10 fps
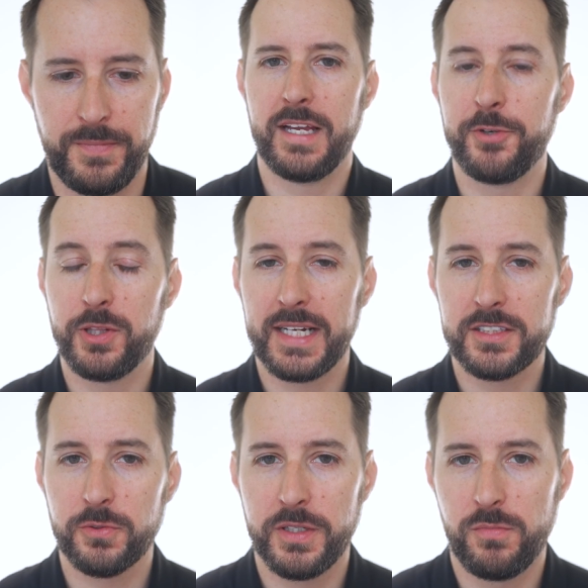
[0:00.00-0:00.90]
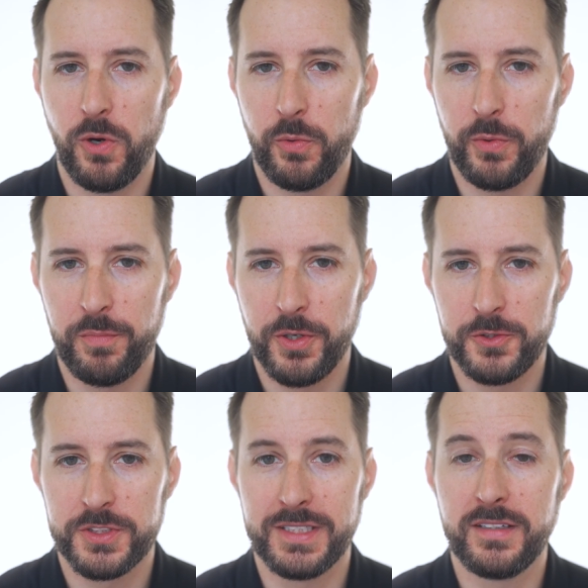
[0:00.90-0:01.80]
If you'd like to read more, we've
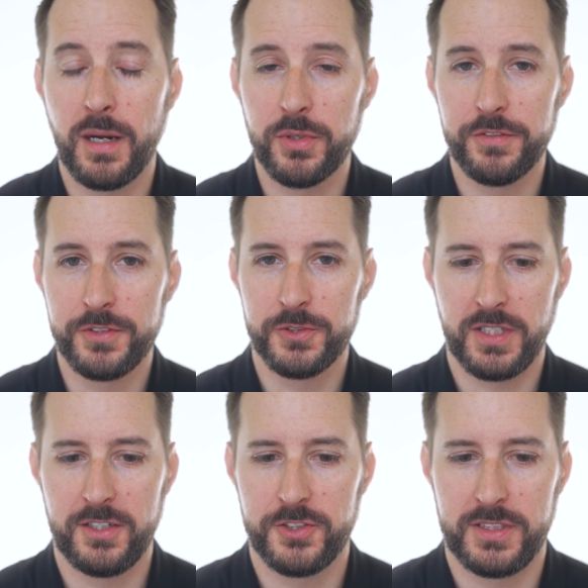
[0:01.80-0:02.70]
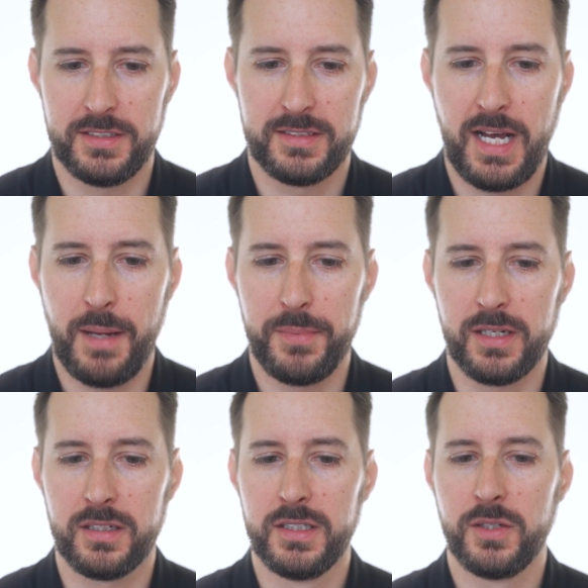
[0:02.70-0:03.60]
produced a number of newsletters on this
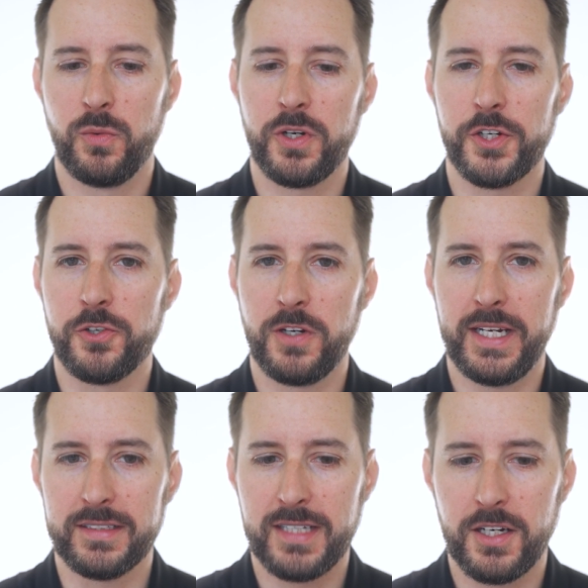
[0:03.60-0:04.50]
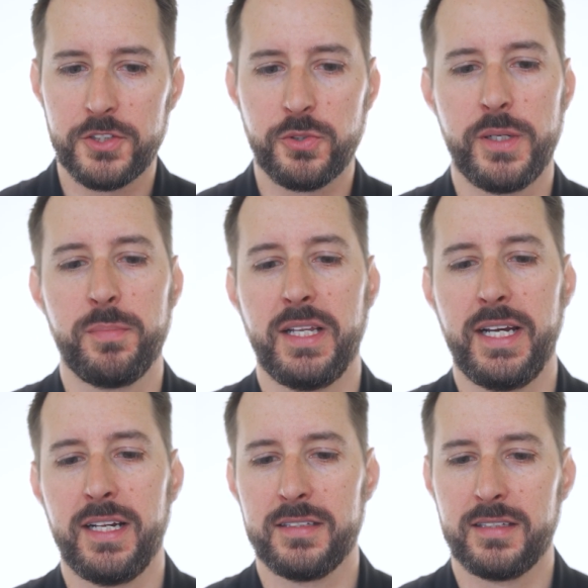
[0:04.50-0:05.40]
topic, one on creating territory
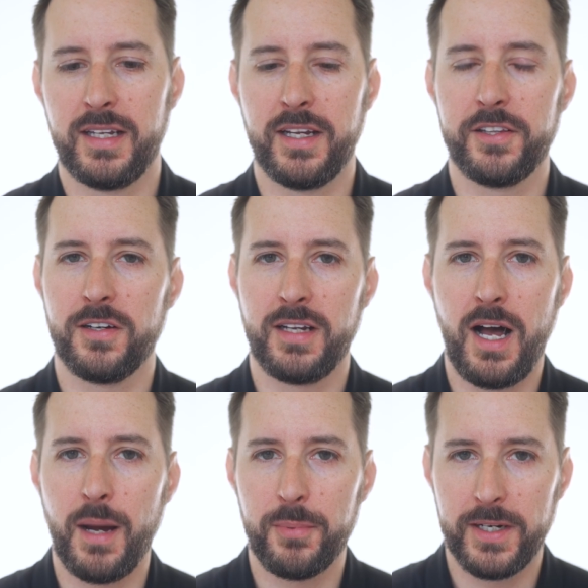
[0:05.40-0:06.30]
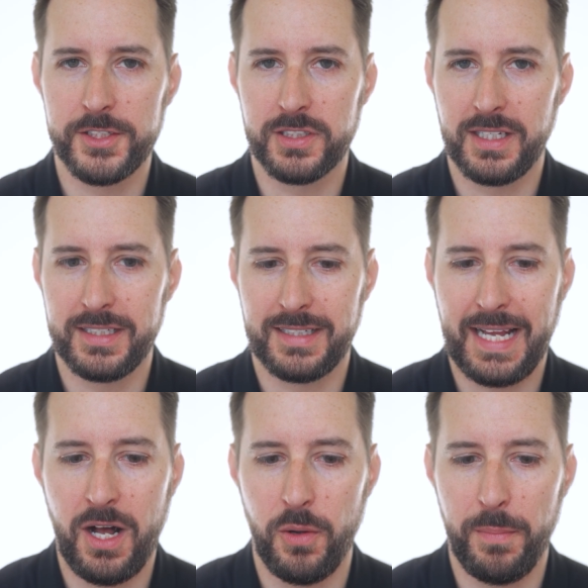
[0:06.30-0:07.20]
plans, another on operationalizing
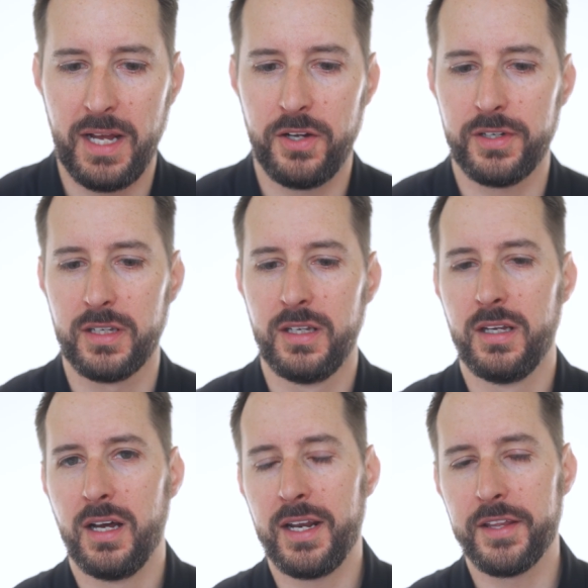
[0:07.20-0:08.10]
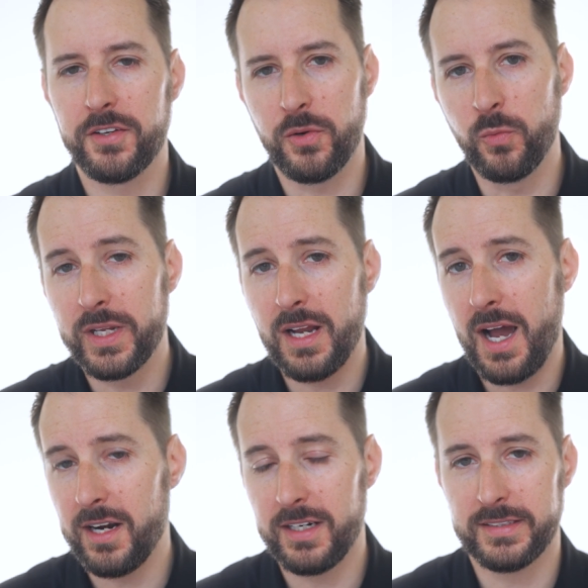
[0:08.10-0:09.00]
outbound, another on when
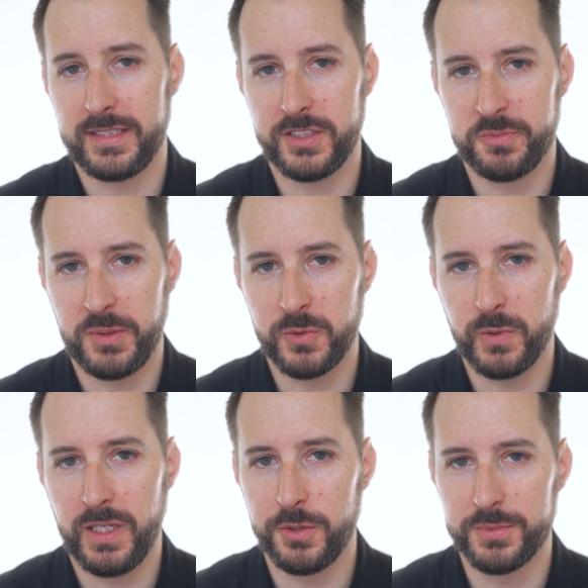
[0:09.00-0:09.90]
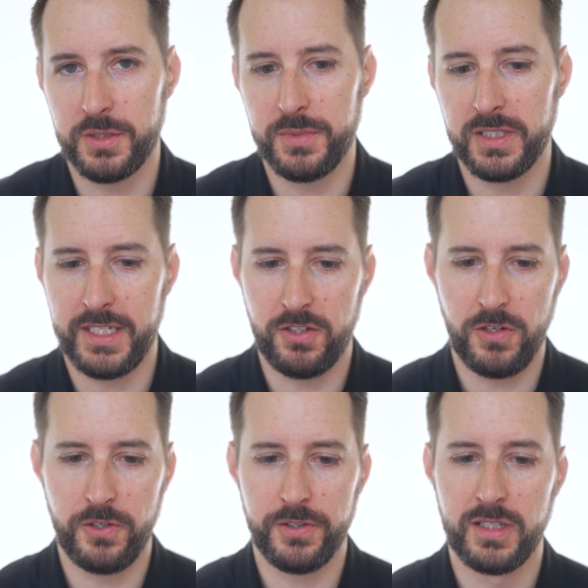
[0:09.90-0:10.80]
hiring salespeople will help stimulate
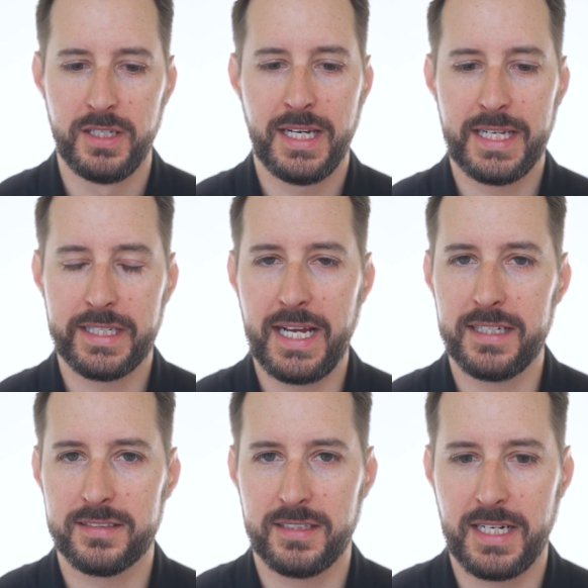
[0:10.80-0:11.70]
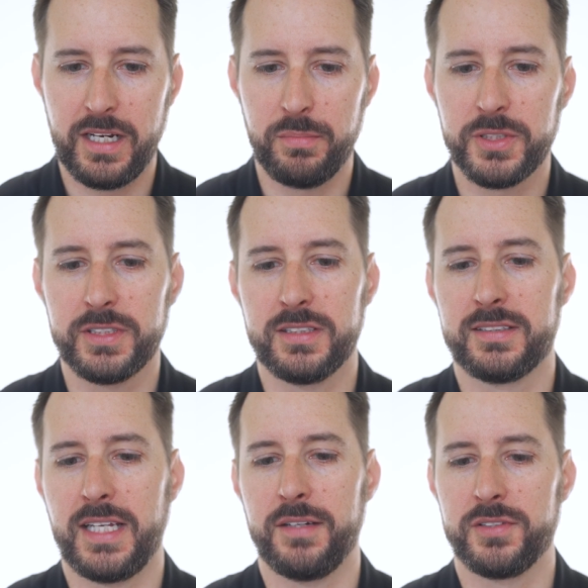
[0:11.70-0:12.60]
growth, and lastly on how to build
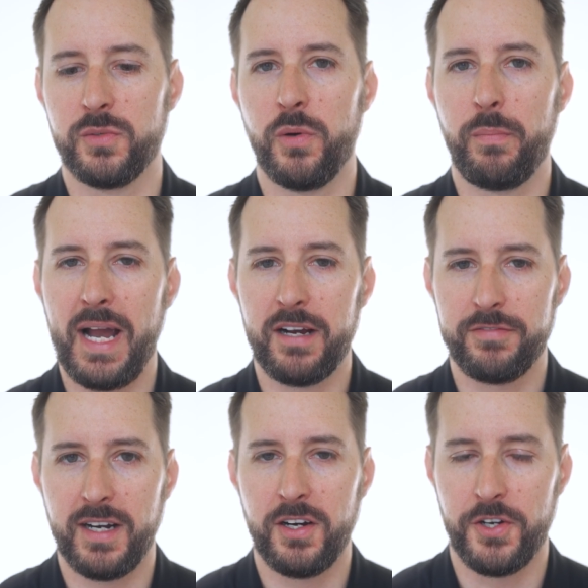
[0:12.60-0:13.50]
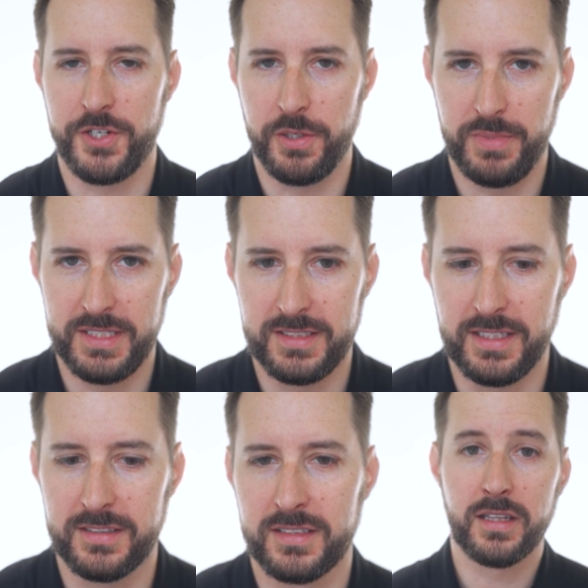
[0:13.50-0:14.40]
incentives that won't backfire on your
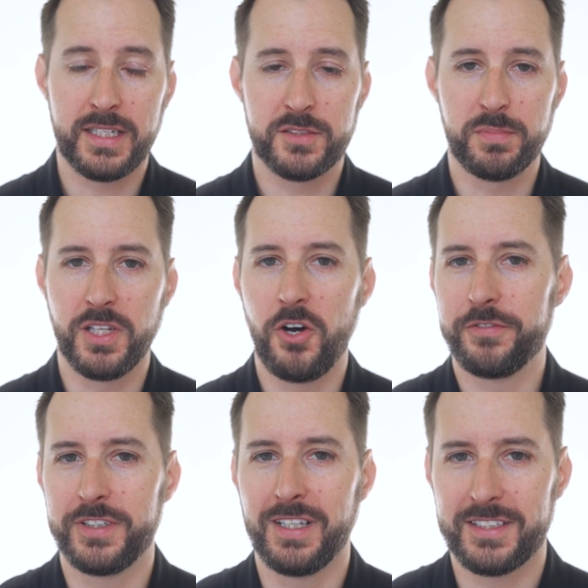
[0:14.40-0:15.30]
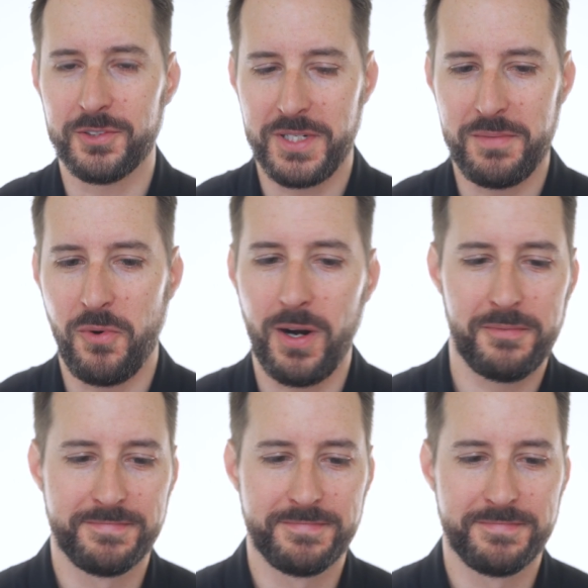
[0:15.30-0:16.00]
business. Links below if you'd like to read more.